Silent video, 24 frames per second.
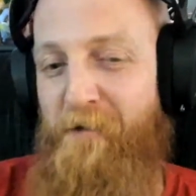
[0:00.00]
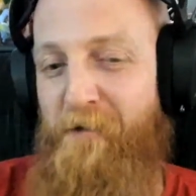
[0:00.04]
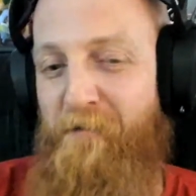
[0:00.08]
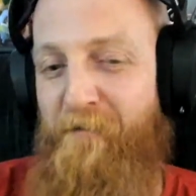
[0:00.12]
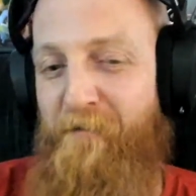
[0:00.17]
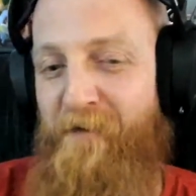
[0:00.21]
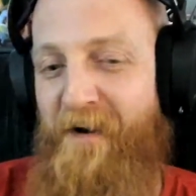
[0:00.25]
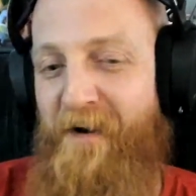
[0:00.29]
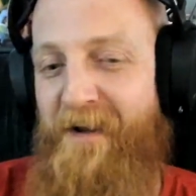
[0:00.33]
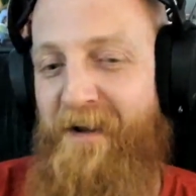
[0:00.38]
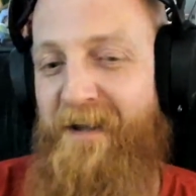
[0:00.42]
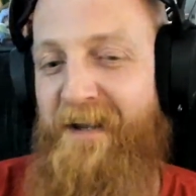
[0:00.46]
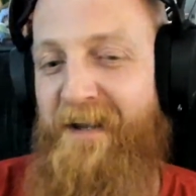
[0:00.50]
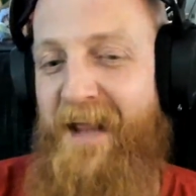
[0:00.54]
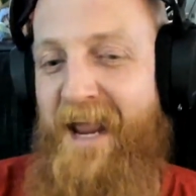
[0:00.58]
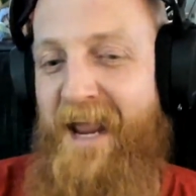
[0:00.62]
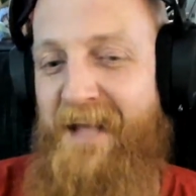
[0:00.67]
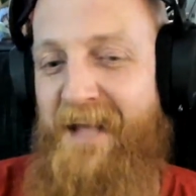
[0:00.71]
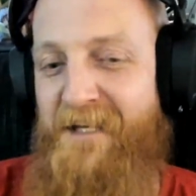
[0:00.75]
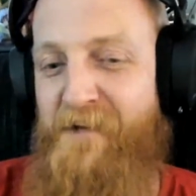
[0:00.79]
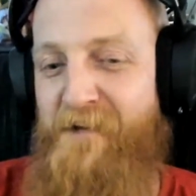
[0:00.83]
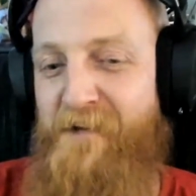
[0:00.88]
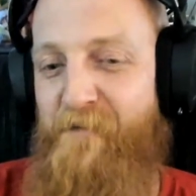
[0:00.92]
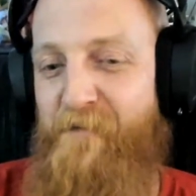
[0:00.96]
of fucking
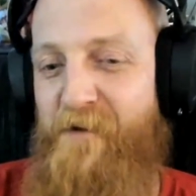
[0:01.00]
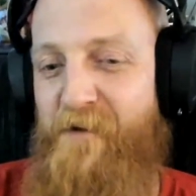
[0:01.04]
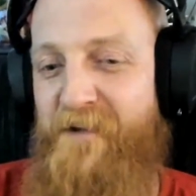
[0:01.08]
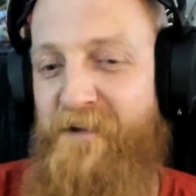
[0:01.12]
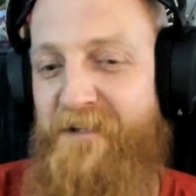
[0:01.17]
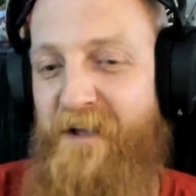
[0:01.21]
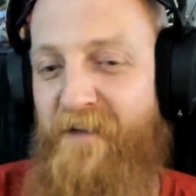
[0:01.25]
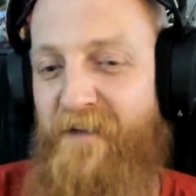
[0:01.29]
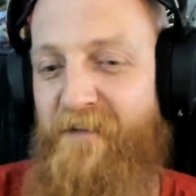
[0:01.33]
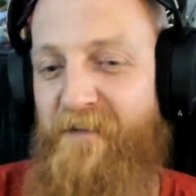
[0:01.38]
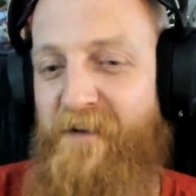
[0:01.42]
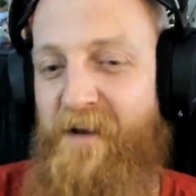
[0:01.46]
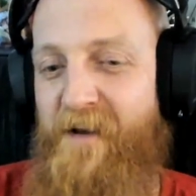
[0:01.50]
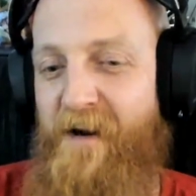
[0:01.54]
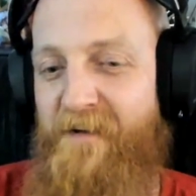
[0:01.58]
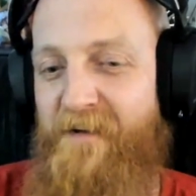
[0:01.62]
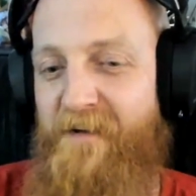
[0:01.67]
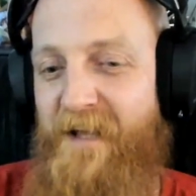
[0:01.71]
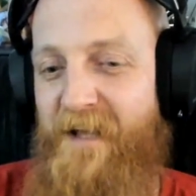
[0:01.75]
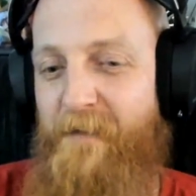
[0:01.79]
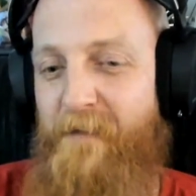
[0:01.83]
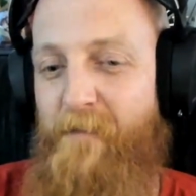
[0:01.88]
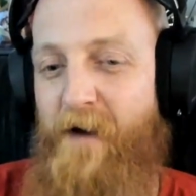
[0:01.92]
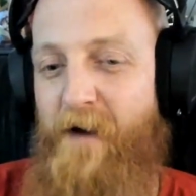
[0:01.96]
antifreeze down the
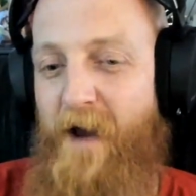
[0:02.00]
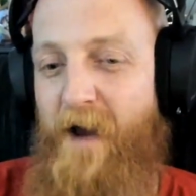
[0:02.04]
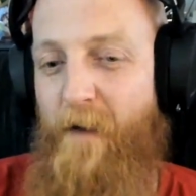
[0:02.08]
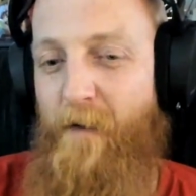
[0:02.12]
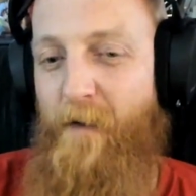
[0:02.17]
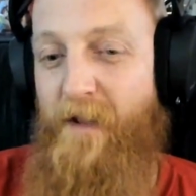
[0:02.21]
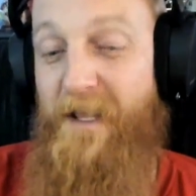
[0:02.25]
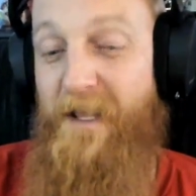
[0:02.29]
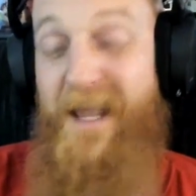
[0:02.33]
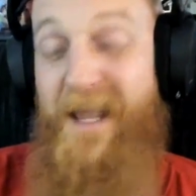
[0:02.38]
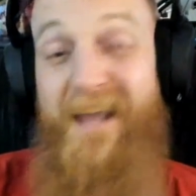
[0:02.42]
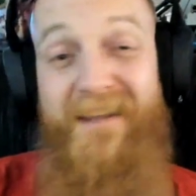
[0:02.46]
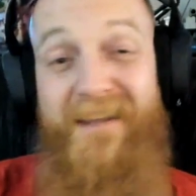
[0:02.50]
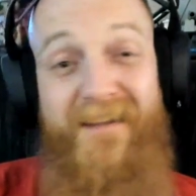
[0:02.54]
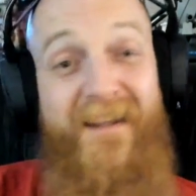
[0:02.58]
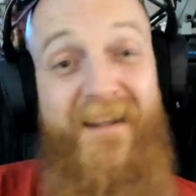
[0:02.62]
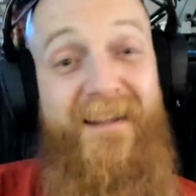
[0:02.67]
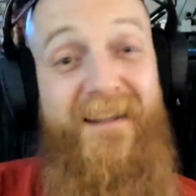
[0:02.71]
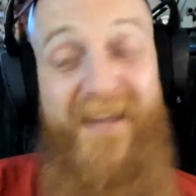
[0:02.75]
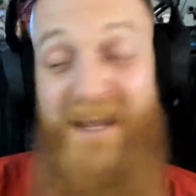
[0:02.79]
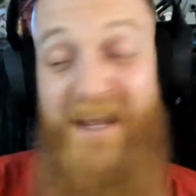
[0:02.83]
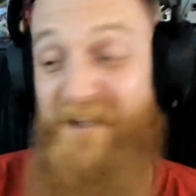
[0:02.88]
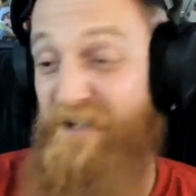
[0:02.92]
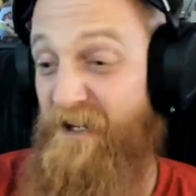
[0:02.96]
goddamn highway. Like
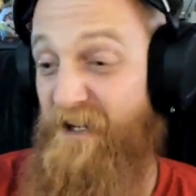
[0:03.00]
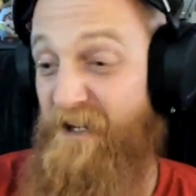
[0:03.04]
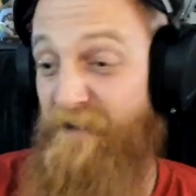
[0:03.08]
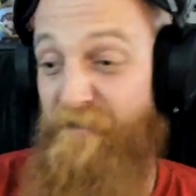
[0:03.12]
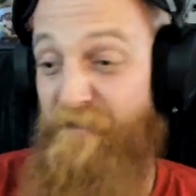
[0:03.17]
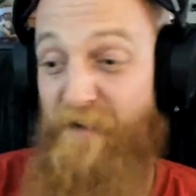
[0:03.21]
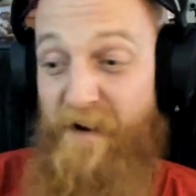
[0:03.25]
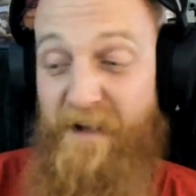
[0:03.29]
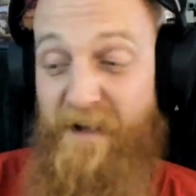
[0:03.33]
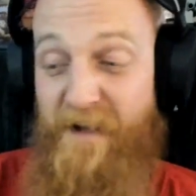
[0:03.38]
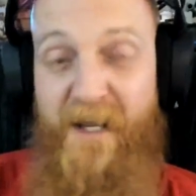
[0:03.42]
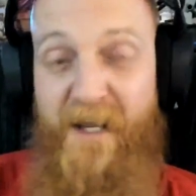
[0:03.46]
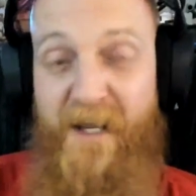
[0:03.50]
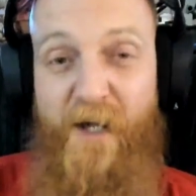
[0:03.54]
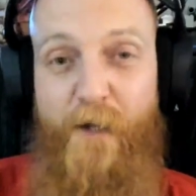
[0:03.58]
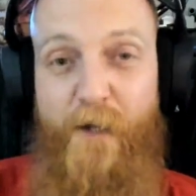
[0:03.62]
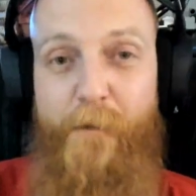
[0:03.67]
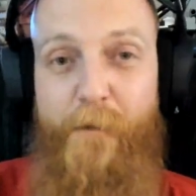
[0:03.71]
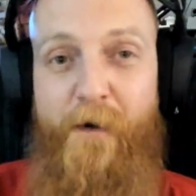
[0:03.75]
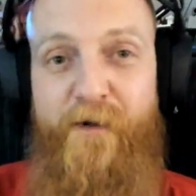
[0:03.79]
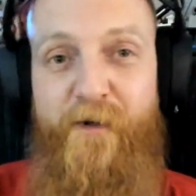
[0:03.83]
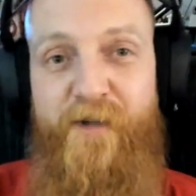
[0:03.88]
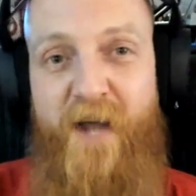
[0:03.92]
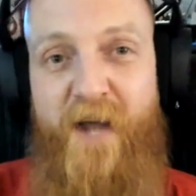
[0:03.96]
he's gonna fucking kill a
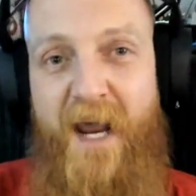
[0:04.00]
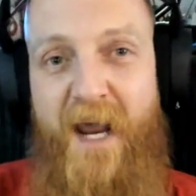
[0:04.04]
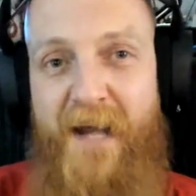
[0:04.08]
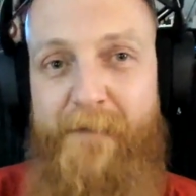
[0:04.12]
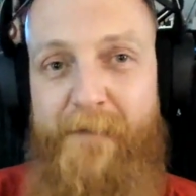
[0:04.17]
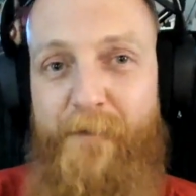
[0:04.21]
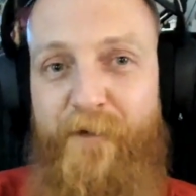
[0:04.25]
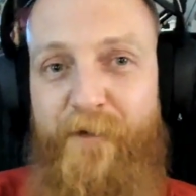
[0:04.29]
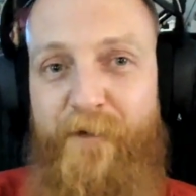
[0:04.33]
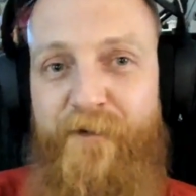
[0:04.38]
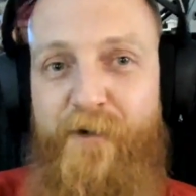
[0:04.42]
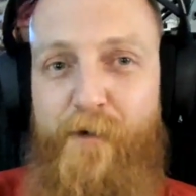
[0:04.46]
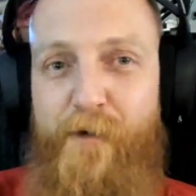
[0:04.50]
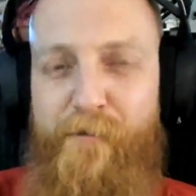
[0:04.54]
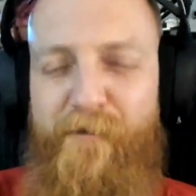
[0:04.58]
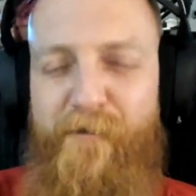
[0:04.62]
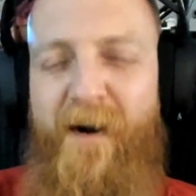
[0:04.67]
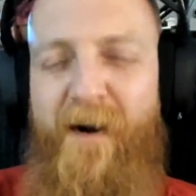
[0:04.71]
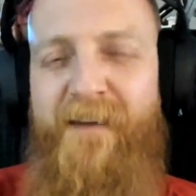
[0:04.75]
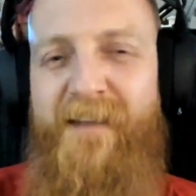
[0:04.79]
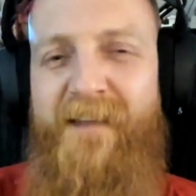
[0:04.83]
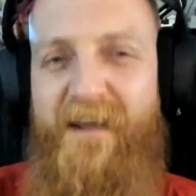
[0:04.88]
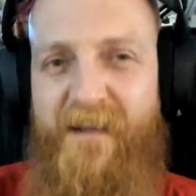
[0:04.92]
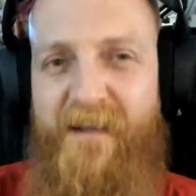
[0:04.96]
bunch of animals too.
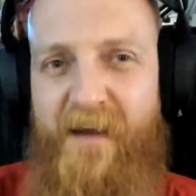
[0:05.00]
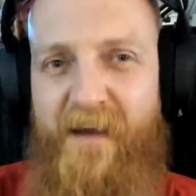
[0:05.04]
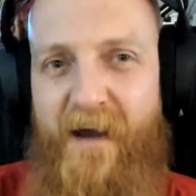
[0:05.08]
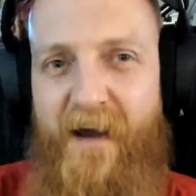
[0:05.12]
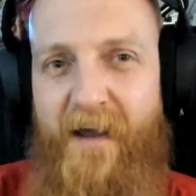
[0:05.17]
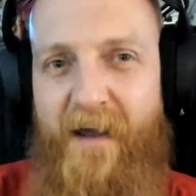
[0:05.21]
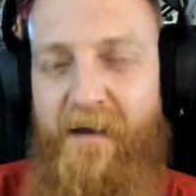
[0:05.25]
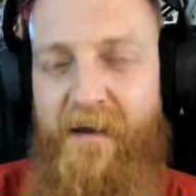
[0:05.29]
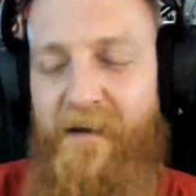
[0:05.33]
Fuck that guy.